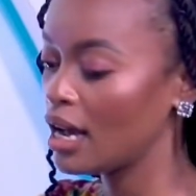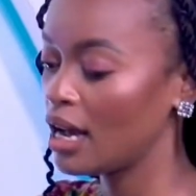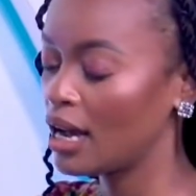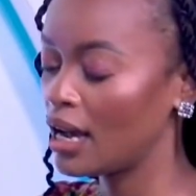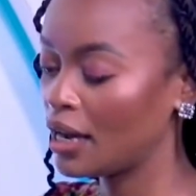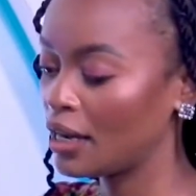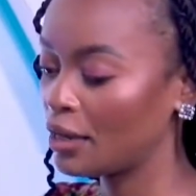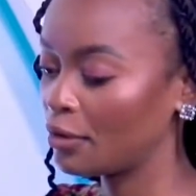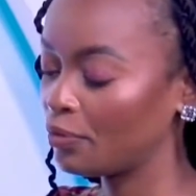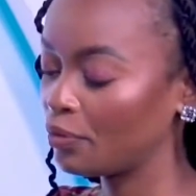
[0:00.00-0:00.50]

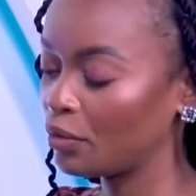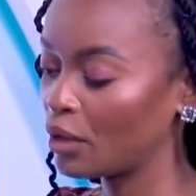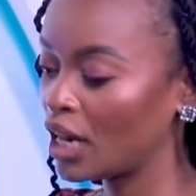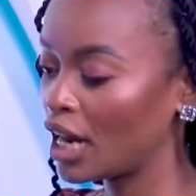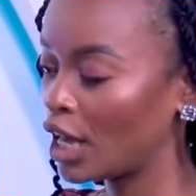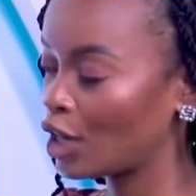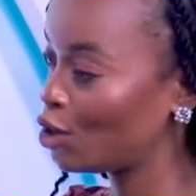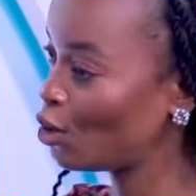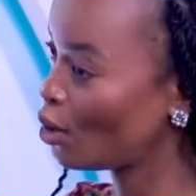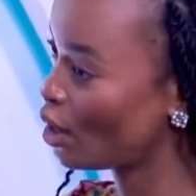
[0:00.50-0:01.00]

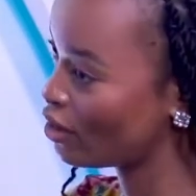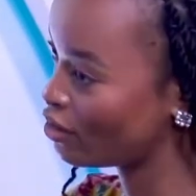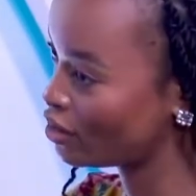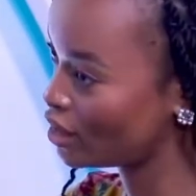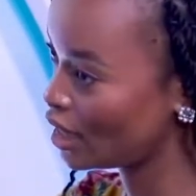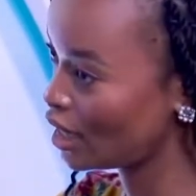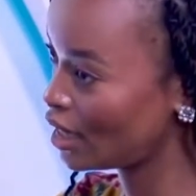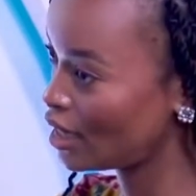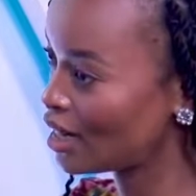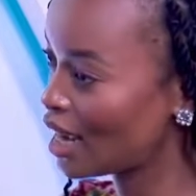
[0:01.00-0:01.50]
like you have
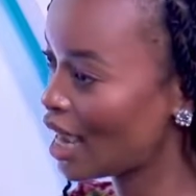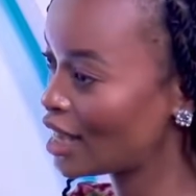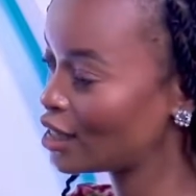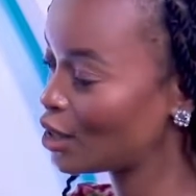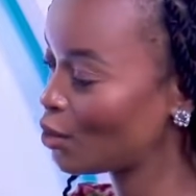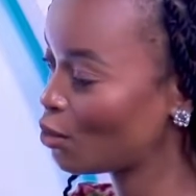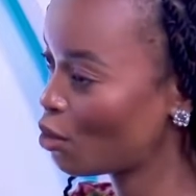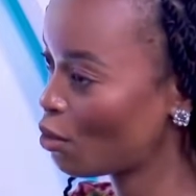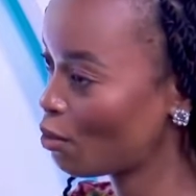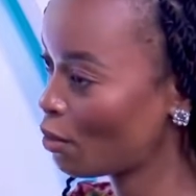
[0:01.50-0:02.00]
said, as
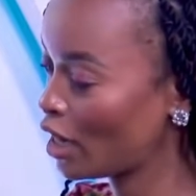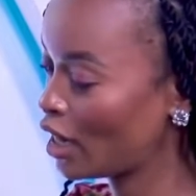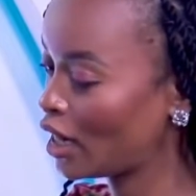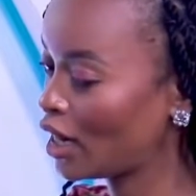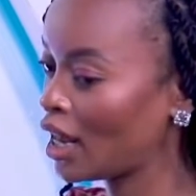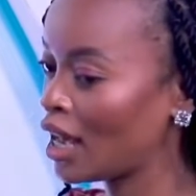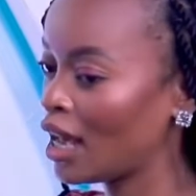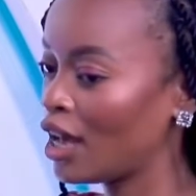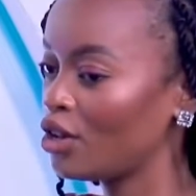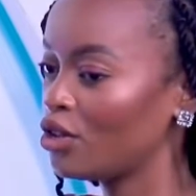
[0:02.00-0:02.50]
a woman,
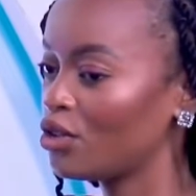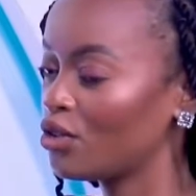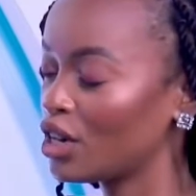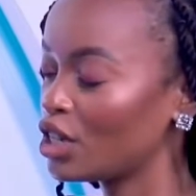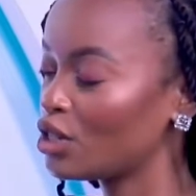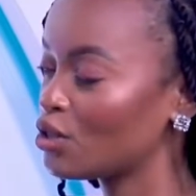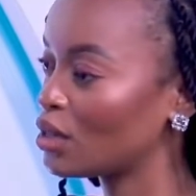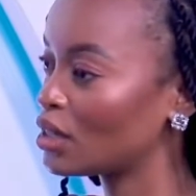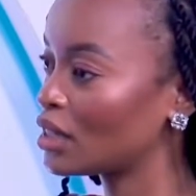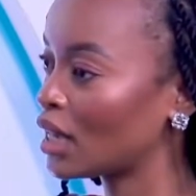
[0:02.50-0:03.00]
you
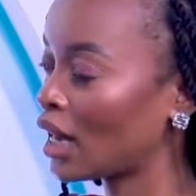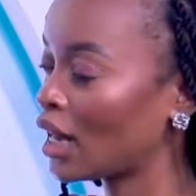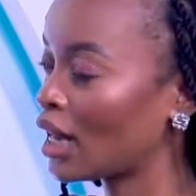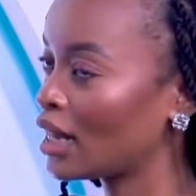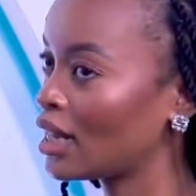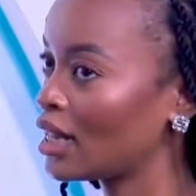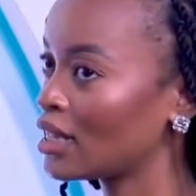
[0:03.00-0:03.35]
raise your standard.